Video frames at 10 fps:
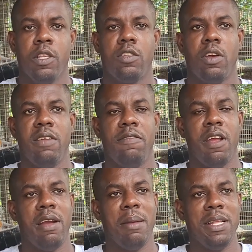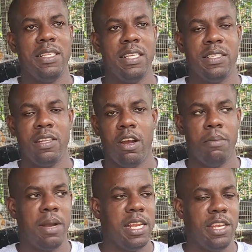So if your rabbit is
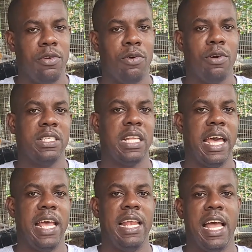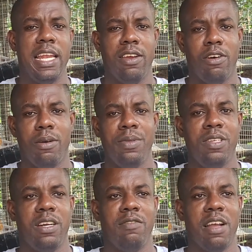normally docile and you
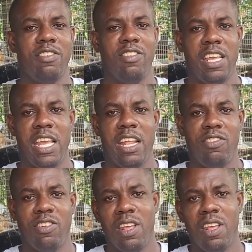observe a change,